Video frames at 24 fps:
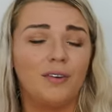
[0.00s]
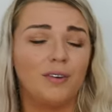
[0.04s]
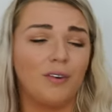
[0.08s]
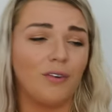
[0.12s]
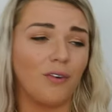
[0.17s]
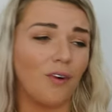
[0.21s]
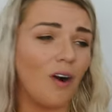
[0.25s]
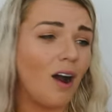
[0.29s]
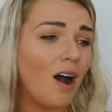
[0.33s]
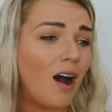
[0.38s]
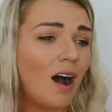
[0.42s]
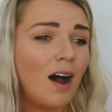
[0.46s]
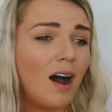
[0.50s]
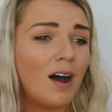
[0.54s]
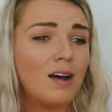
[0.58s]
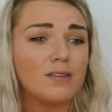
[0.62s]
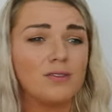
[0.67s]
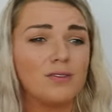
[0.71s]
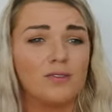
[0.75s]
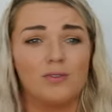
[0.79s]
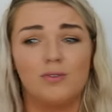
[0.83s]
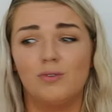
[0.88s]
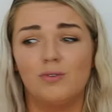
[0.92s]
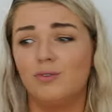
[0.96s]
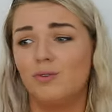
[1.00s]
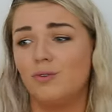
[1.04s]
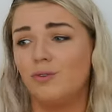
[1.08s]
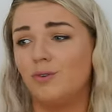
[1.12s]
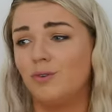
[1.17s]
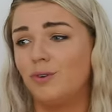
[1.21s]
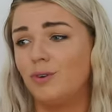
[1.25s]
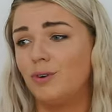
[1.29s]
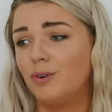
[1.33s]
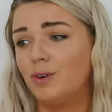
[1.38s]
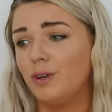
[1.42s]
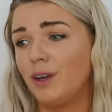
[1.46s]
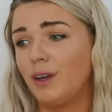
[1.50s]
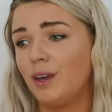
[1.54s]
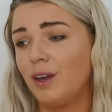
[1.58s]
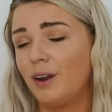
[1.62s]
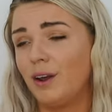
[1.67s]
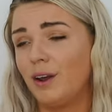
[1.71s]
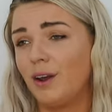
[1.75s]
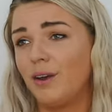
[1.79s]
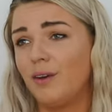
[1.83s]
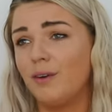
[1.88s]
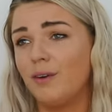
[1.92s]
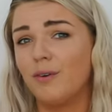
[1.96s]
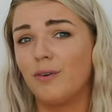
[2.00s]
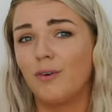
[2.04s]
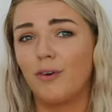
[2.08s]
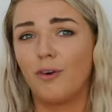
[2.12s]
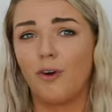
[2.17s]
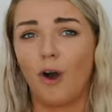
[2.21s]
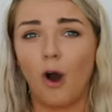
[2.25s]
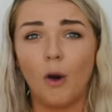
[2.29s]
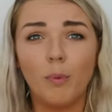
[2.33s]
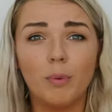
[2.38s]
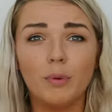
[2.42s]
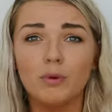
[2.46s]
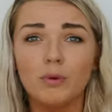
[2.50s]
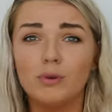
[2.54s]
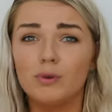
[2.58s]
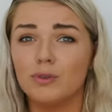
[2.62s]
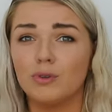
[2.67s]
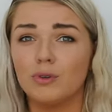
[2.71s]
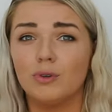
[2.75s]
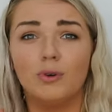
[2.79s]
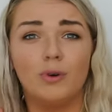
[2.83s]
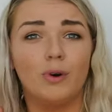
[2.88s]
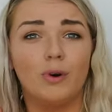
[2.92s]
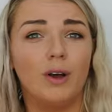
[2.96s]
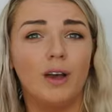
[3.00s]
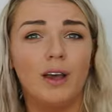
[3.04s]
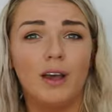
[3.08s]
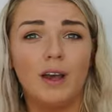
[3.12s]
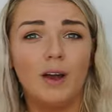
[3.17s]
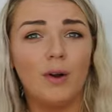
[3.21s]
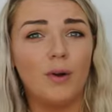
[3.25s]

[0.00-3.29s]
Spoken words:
grass or, you know, cobbles or